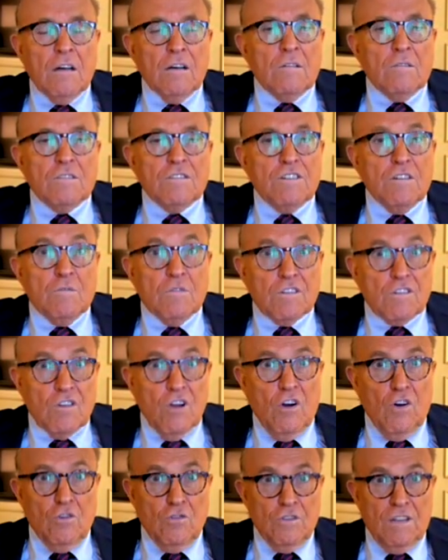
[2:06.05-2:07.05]
She was
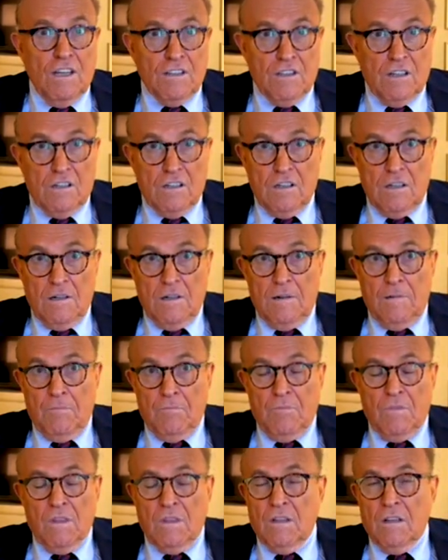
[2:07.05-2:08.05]
told that the
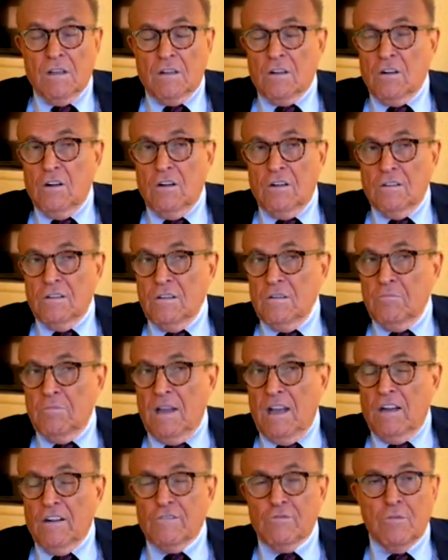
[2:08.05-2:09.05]

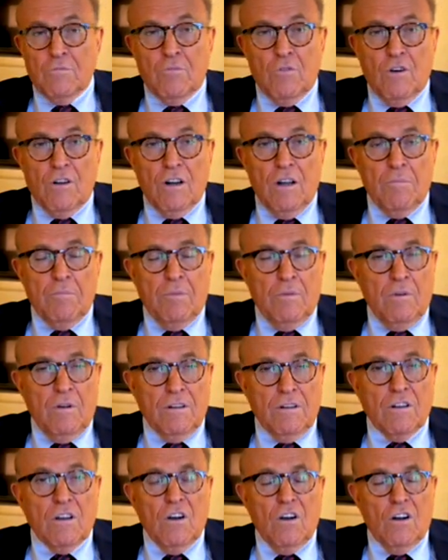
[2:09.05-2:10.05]
ballots were brought up in
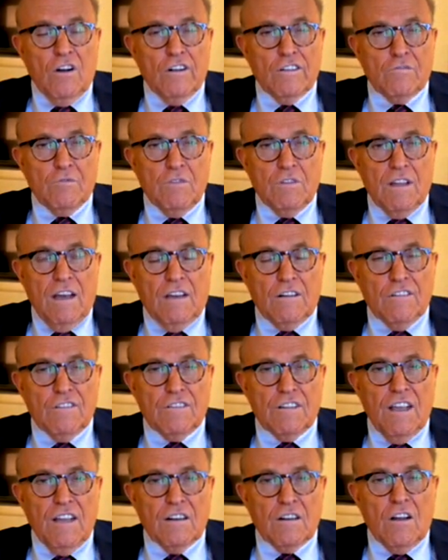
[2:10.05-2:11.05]
cars with
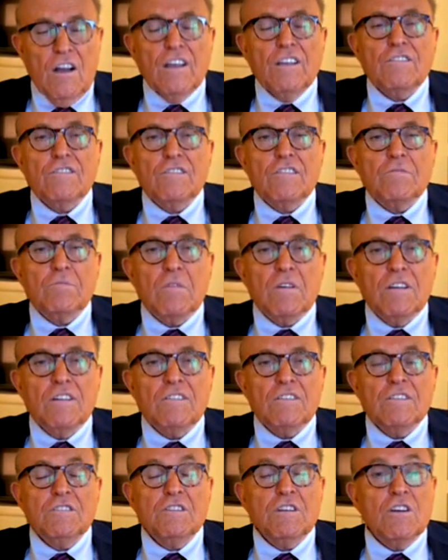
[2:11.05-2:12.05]
out-of-state license plates,
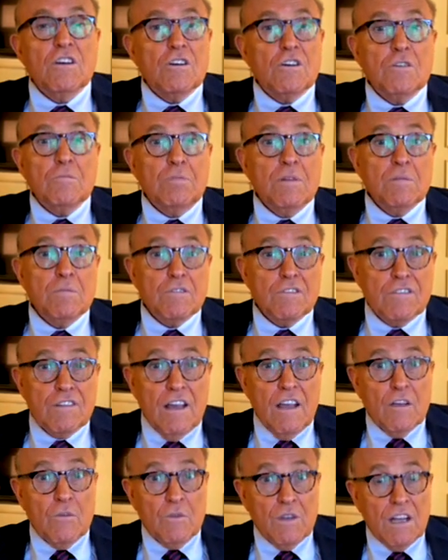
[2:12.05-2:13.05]
and she heard people
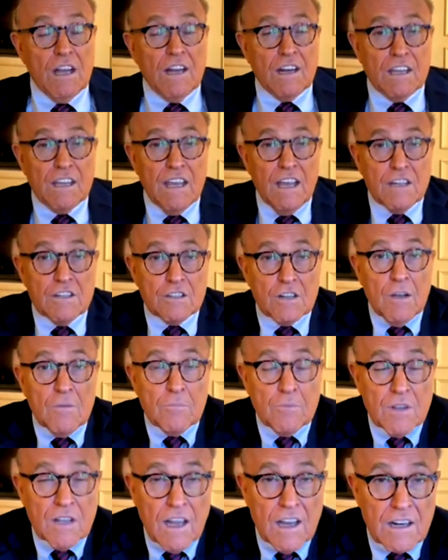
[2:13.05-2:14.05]
saying, "We got to catch up.
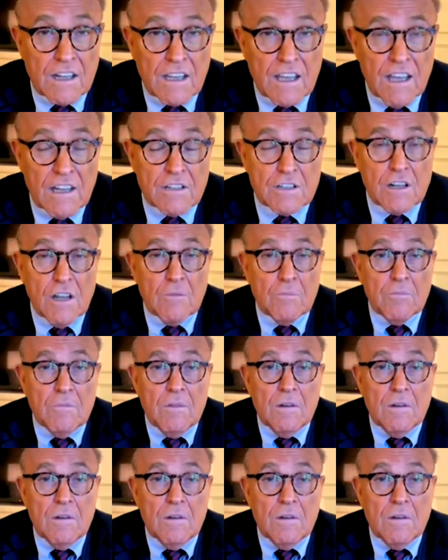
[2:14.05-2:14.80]
We got to catch up.